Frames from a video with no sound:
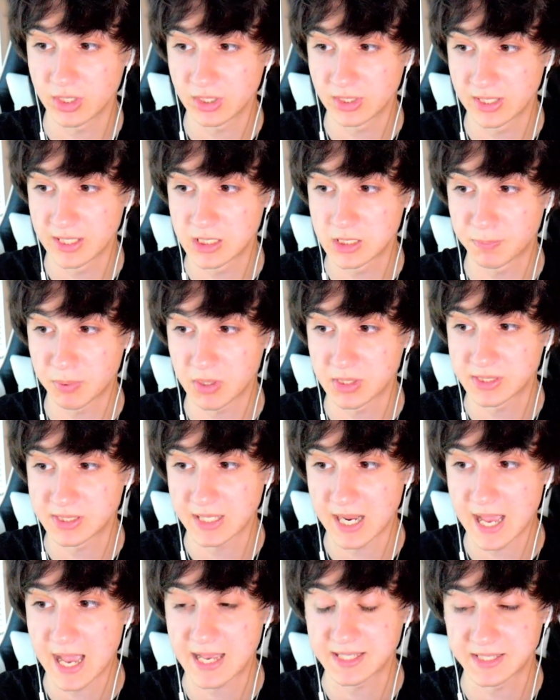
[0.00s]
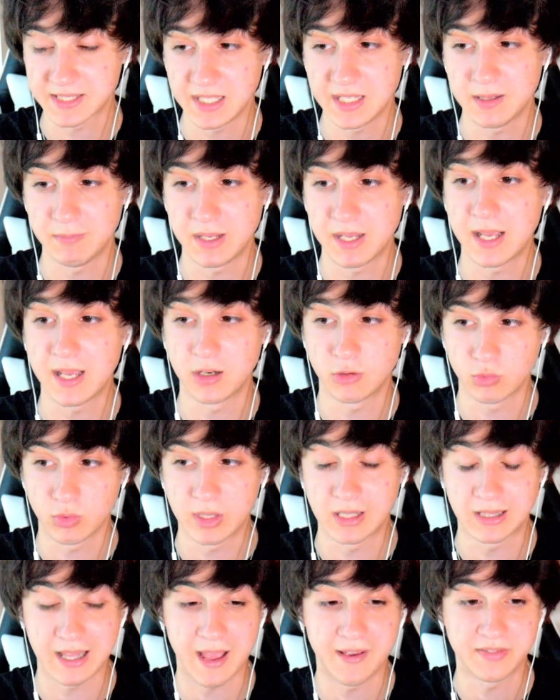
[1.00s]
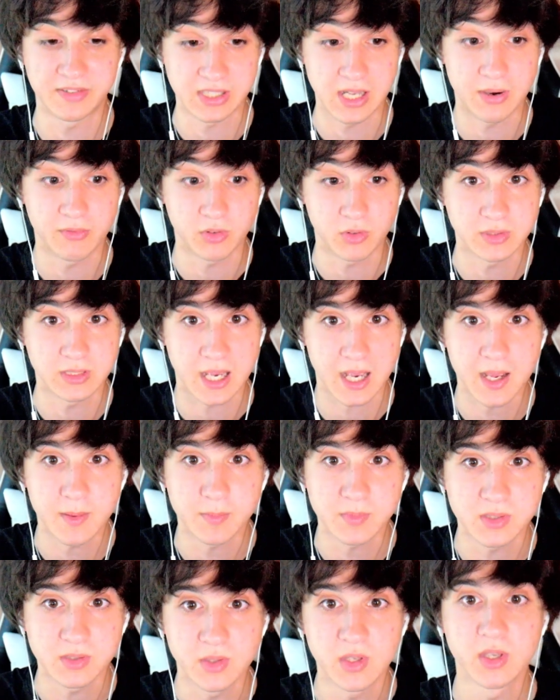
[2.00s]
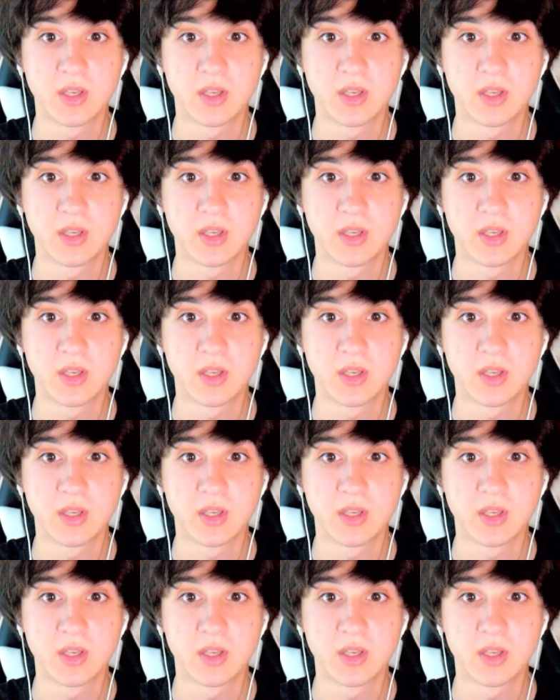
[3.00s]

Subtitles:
this person has seen me in real life several times.